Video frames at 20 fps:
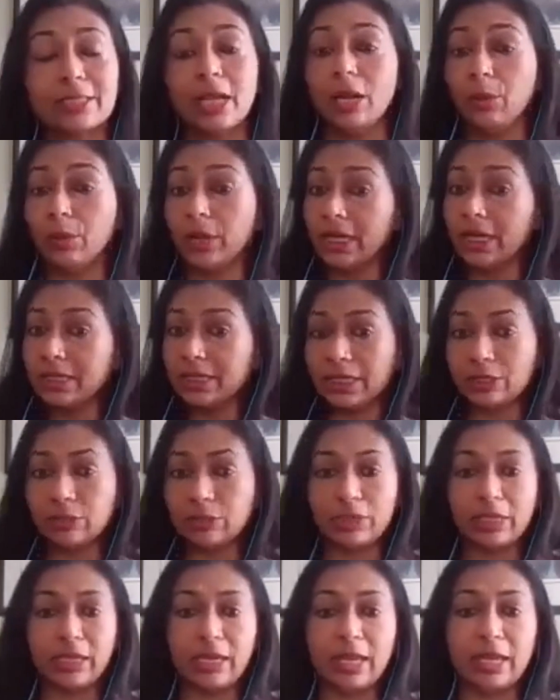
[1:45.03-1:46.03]
look, in
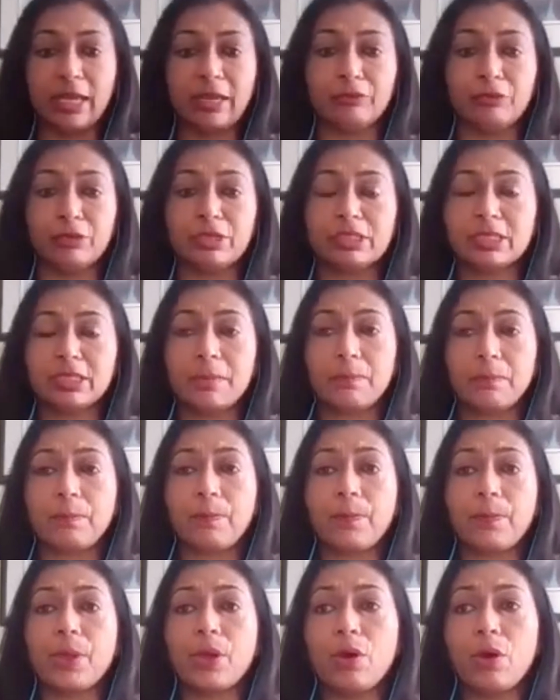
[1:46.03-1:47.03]
day-to-day life, we say
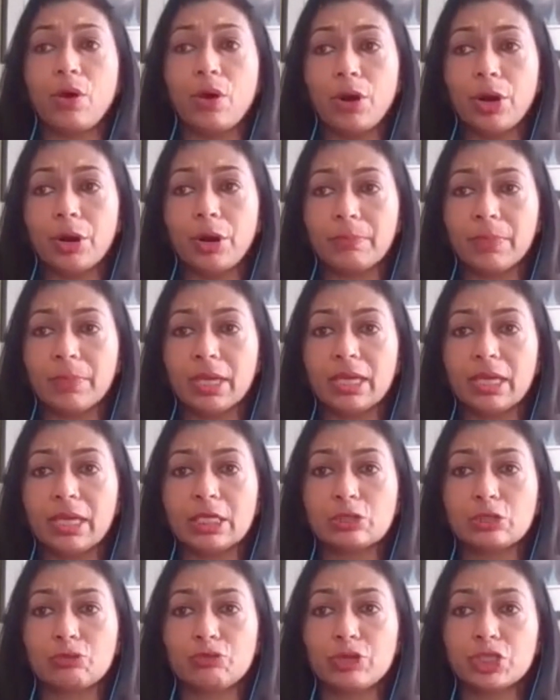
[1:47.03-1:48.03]
pure
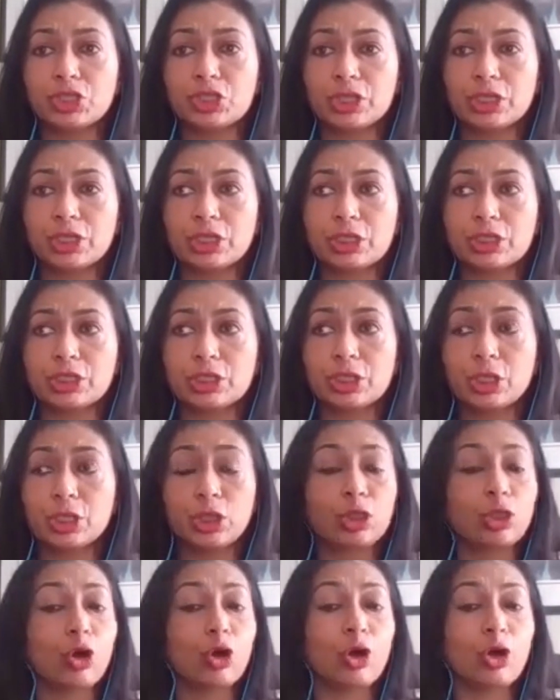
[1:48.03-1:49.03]
means which is
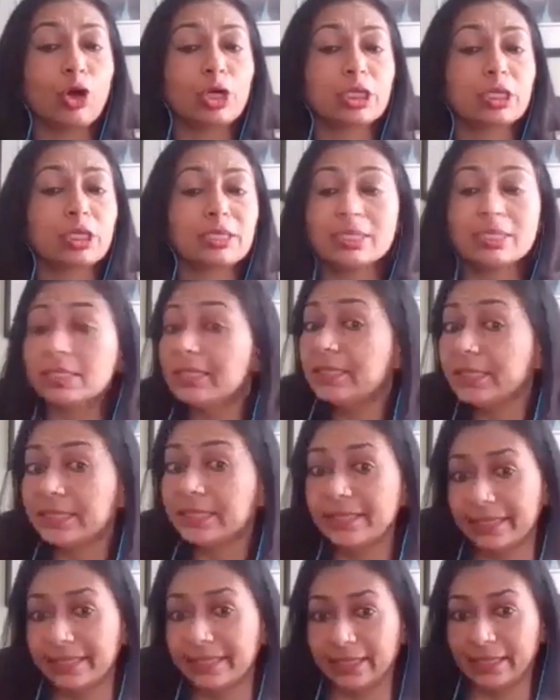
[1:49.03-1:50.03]
not
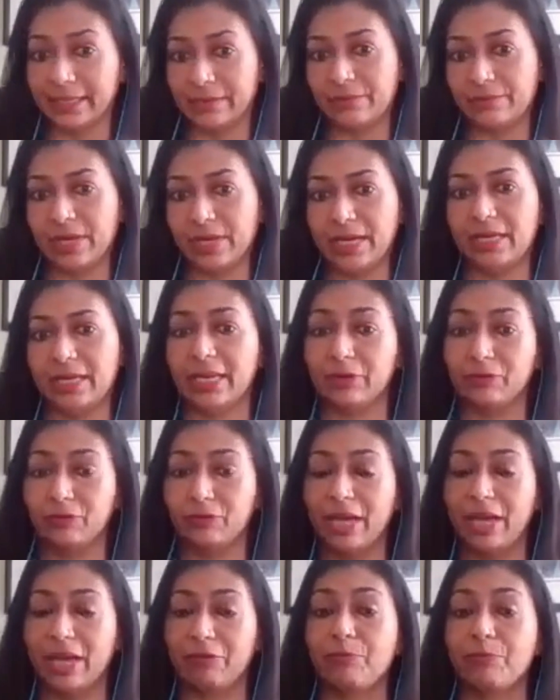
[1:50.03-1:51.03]
dirty, right? Like we
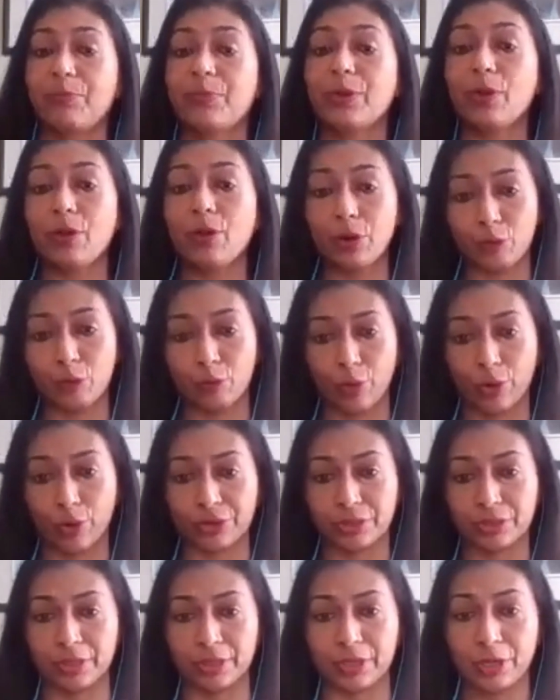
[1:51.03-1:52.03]
have pure
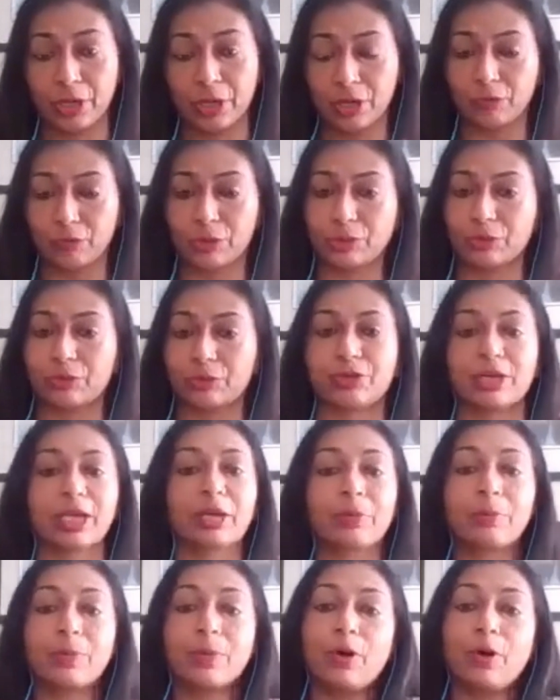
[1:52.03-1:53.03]
water, we should
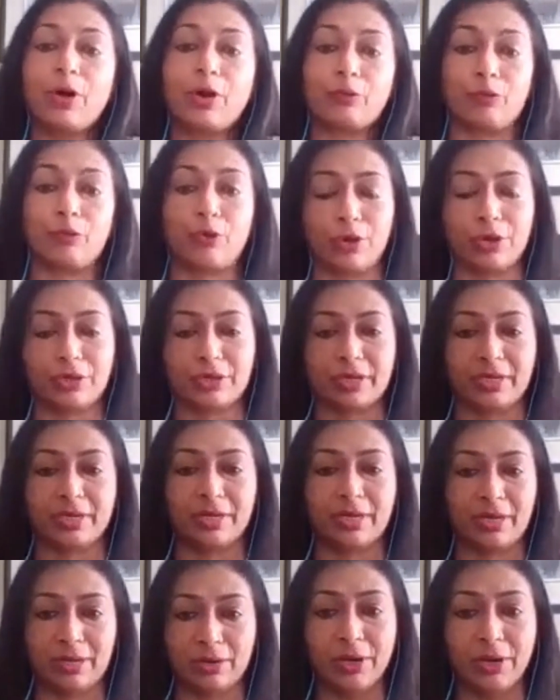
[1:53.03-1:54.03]
drink pure
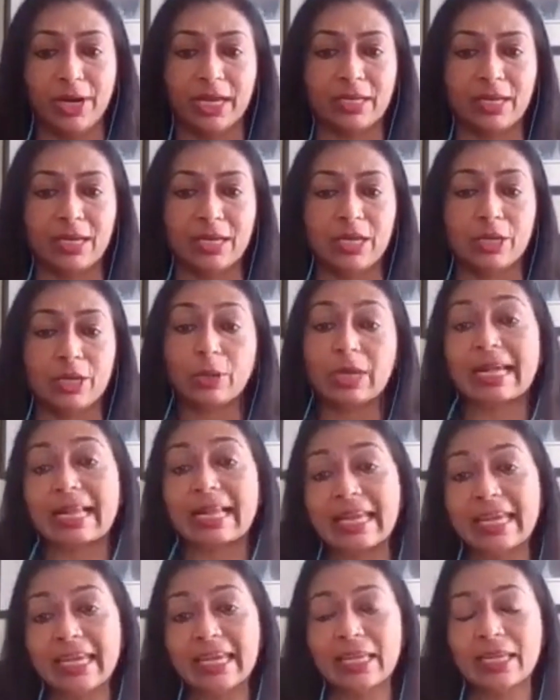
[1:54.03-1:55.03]
water, right? Look,
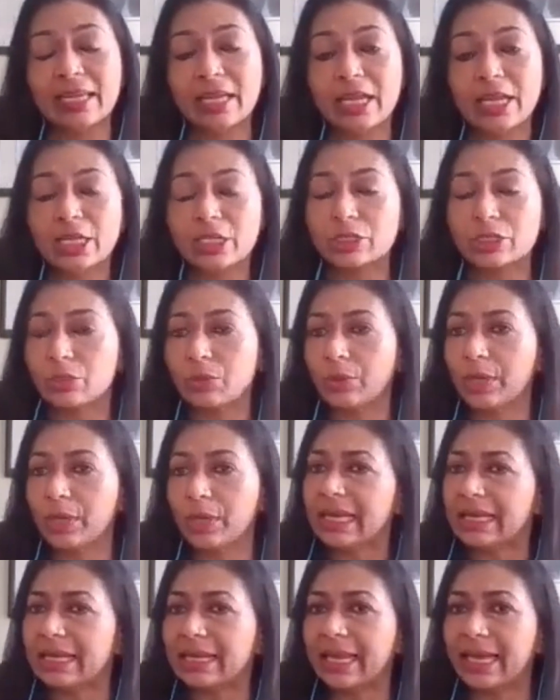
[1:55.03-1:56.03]
clean. So
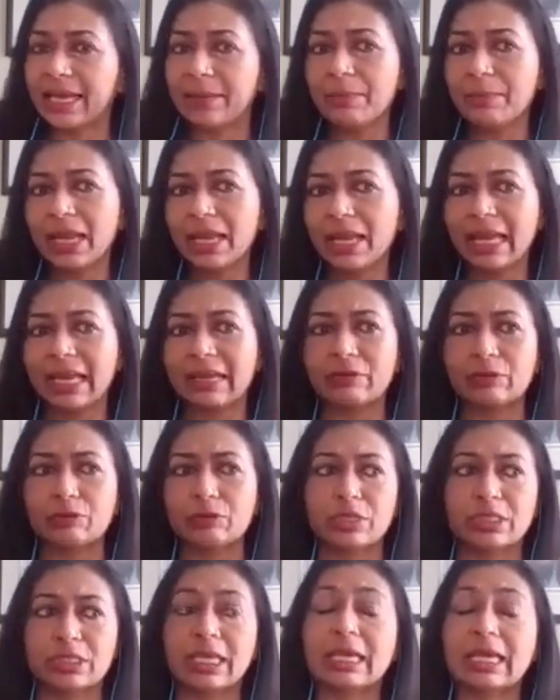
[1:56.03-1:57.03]
in layman language, we
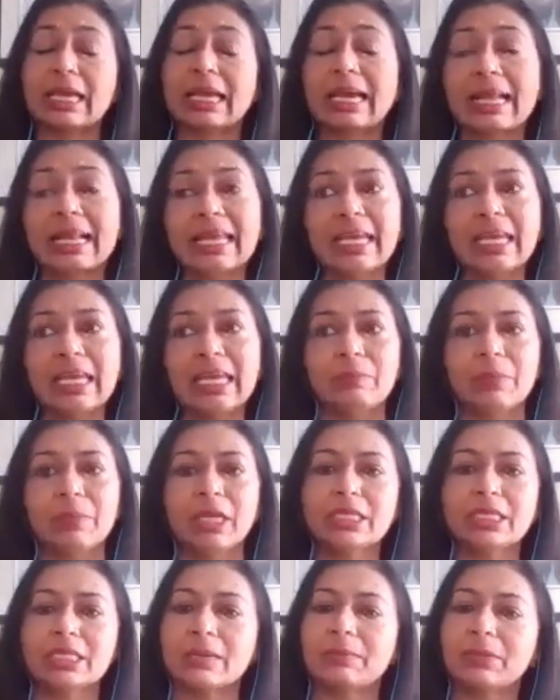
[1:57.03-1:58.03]
say clean
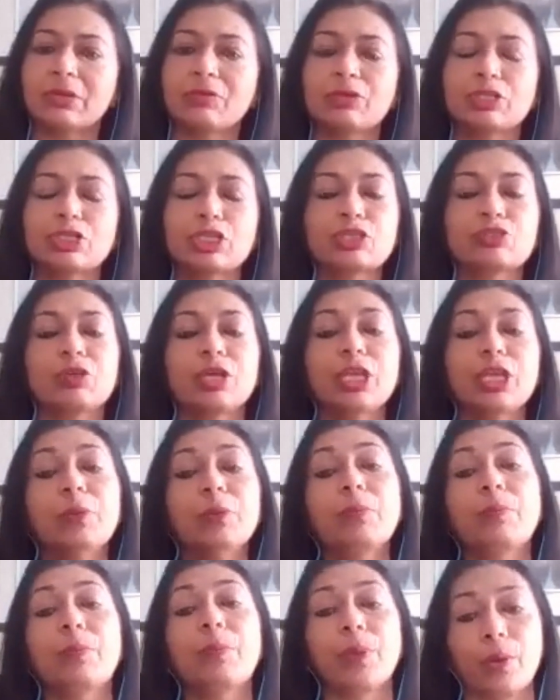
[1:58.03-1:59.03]
means something which is very
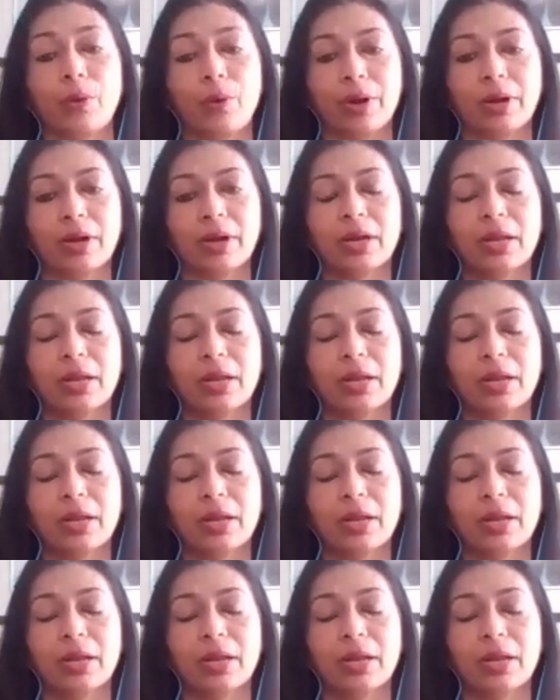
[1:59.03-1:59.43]
pure.